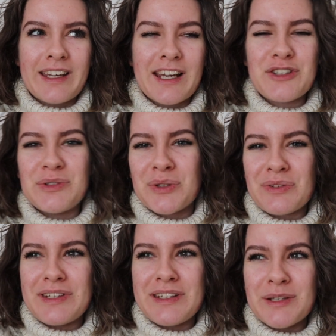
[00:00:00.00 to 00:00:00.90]
I guess you don't
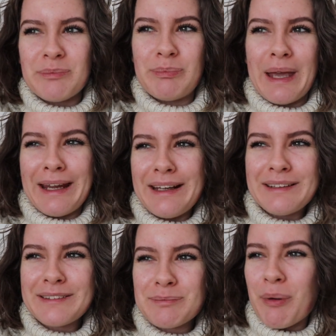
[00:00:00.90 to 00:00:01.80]
see the
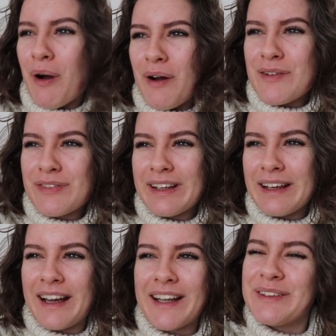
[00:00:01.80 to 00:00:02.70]
pain part of
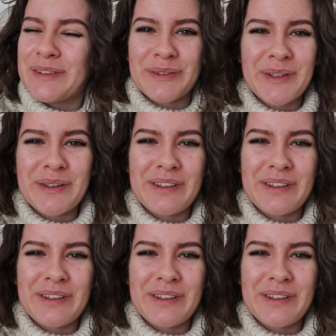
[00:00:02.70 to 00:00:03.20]
it. I don't know.